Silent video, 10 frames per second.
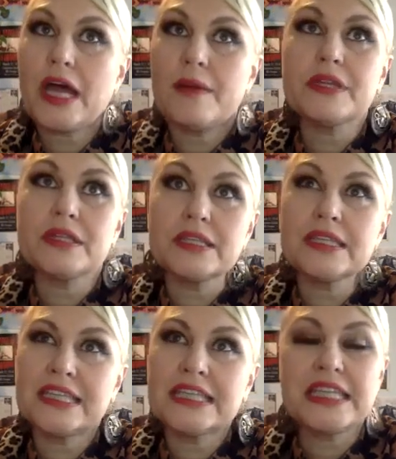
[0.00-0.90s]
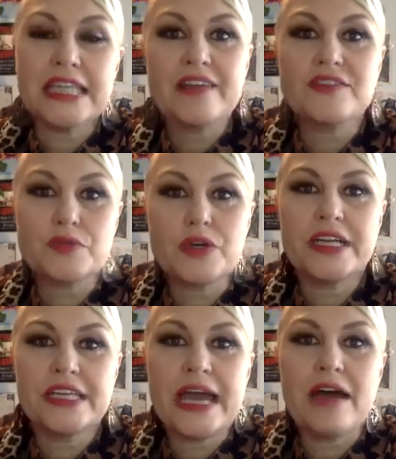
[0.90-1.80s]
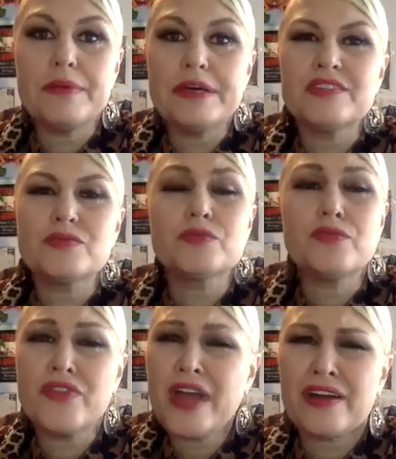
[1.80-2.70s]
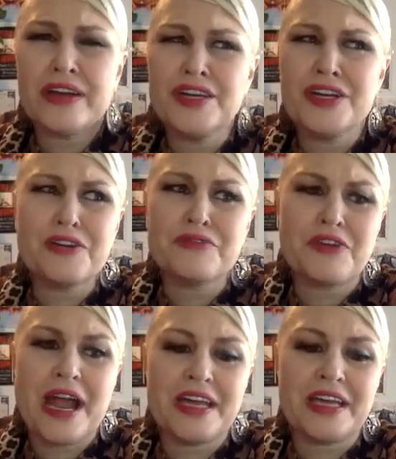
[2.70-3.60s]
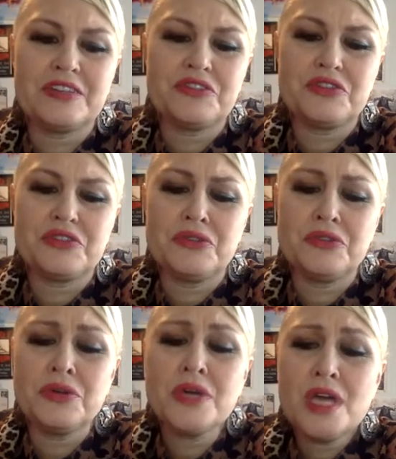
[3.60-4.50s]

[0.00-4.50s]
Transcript: I'm a little less worried now, but it's very nerve-wracking to